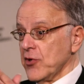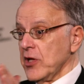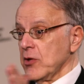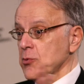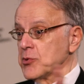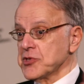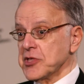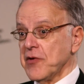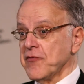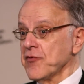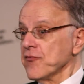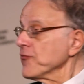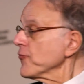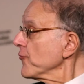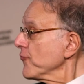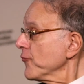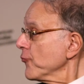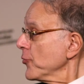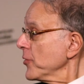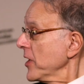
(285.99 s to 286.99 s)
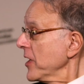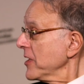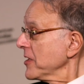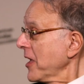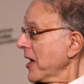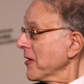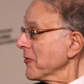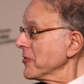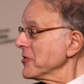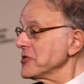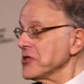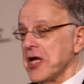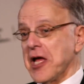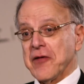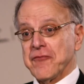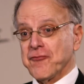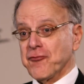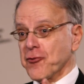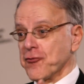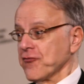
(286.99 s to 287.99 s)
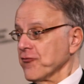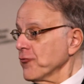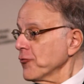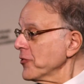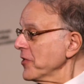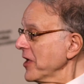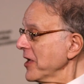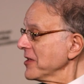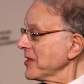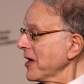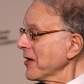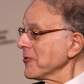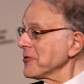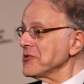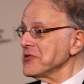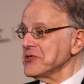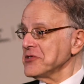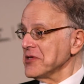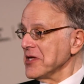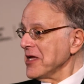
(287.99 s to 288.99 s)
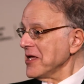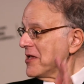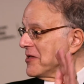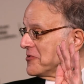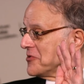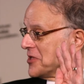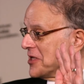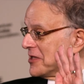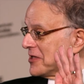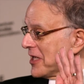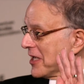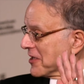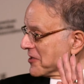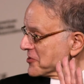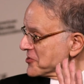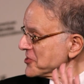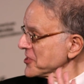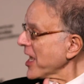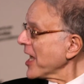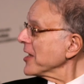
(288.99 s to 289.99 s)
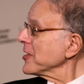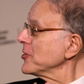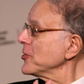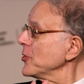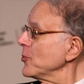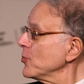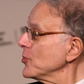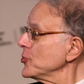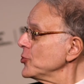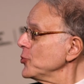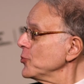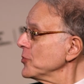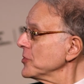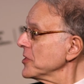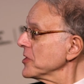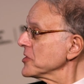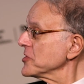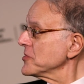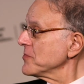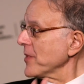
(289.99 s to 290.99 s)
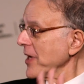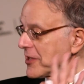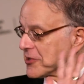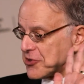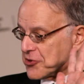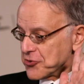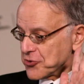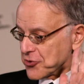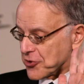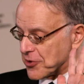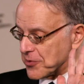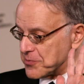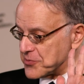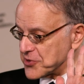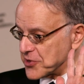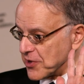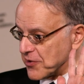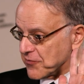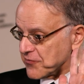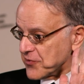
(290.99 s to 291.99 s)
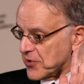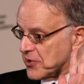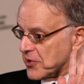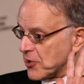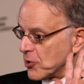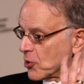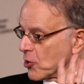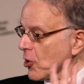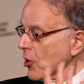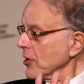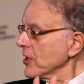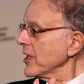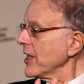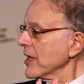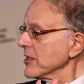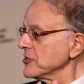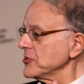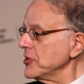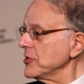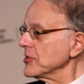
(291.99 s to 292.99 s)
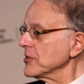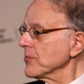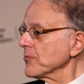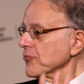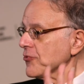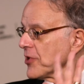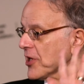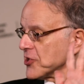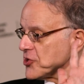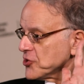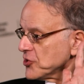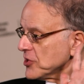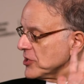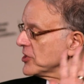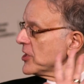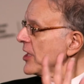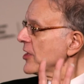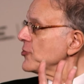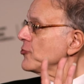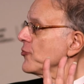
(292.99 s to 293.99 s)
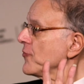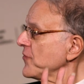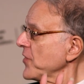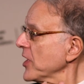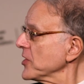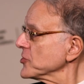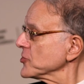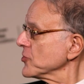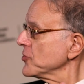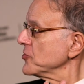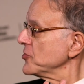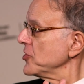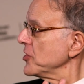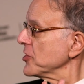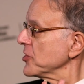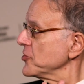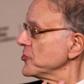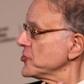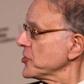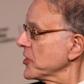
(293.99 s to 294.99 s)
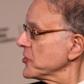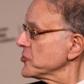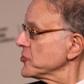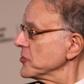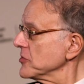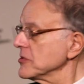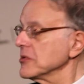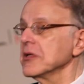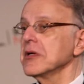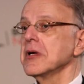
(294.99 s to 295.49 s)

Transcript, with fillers: it was given for 48 hours, and for 48 hours, it did exactly what you would expect in terms of cardiac decompression and intravascular decongestion.